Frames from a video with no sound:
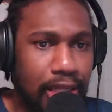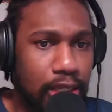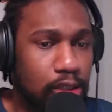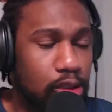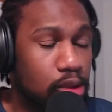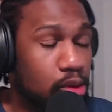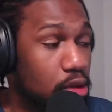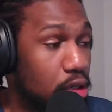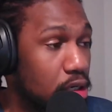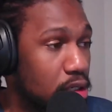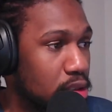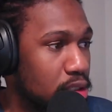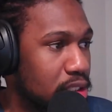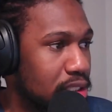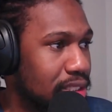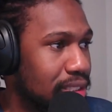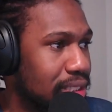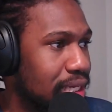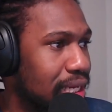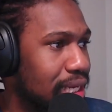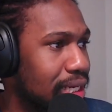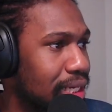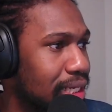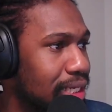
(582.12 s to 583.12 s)
to
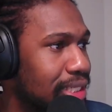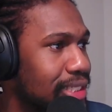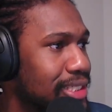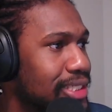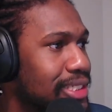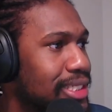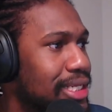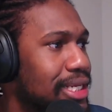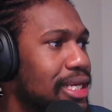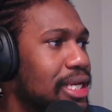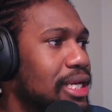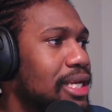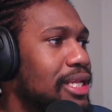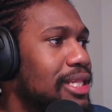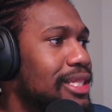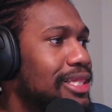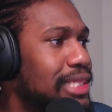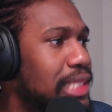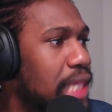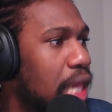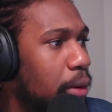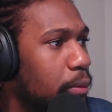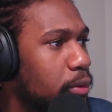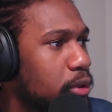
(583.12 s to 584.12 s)
understand is
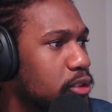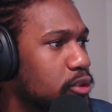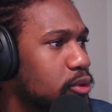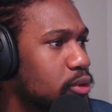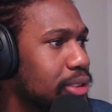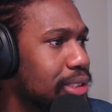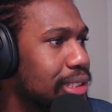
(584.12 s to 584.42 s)
there is a